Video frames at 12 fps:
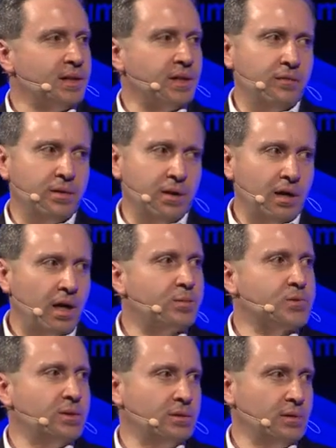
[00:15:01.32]
even an
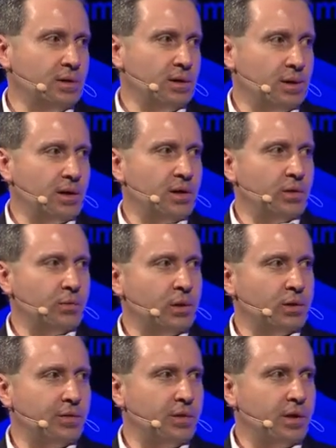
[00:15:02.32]
option in
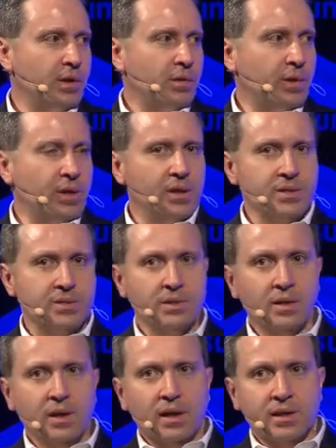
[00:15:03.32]
automotive, because
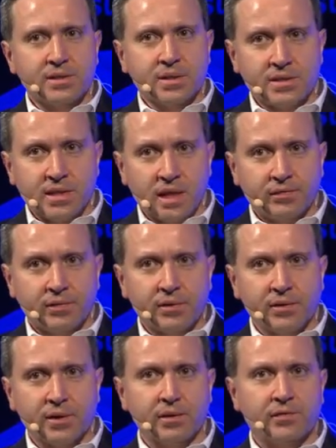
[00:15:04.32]
It's a safety
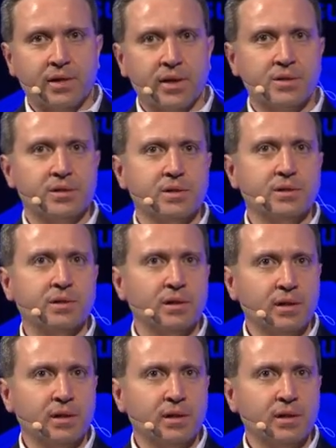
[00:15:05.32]
critical function.